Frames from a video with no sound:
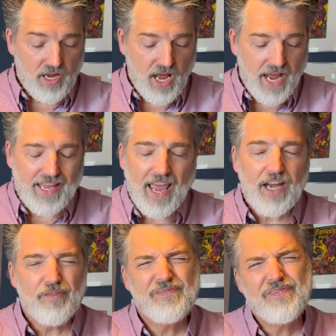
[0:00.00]
Again,
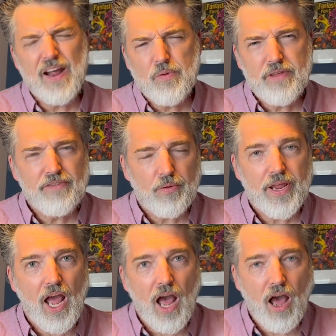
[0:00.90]
a very, very
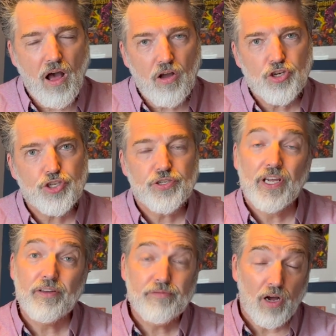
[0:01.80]
harsh
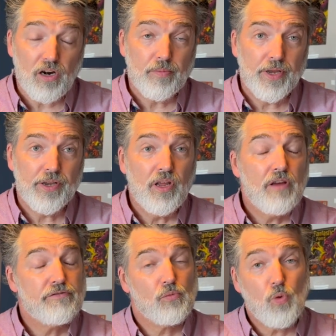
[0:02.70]
environment
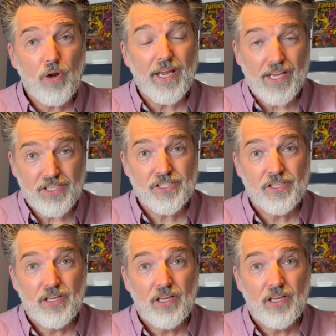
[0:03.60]
for what is